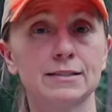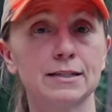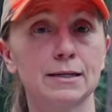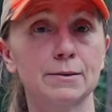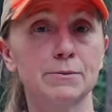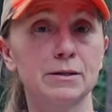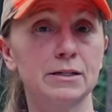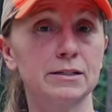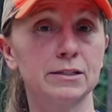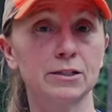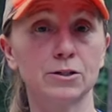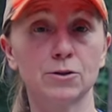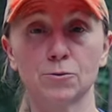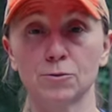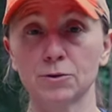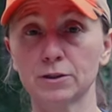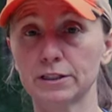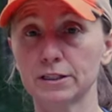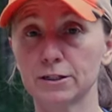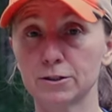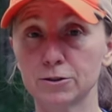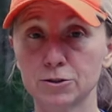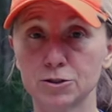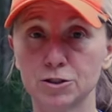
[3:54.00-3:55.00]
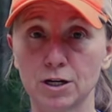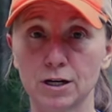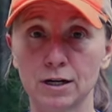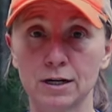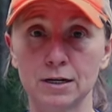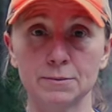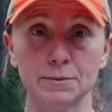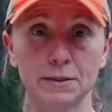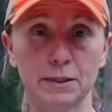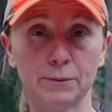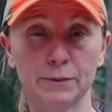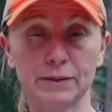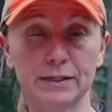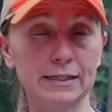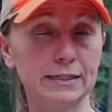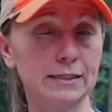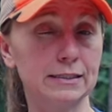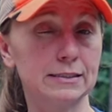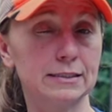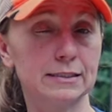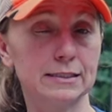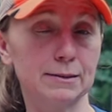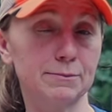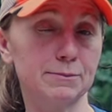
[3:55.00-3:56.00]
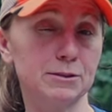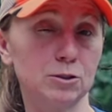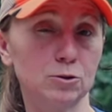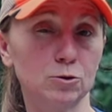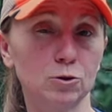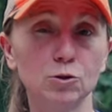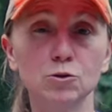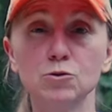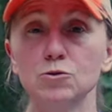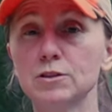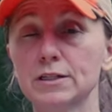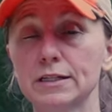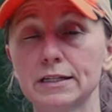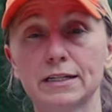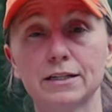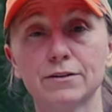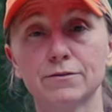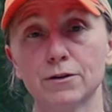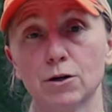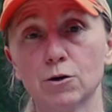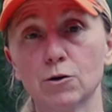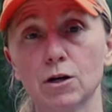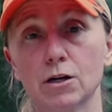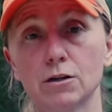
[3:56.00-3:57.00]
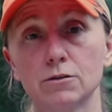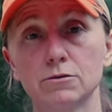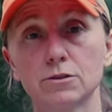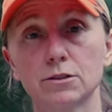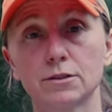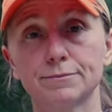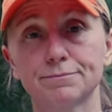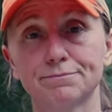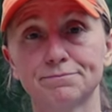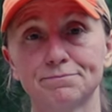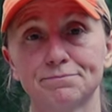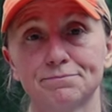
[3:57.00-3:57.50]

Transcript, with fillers: seemed it did a really good job and we didn't seem to lose any photos.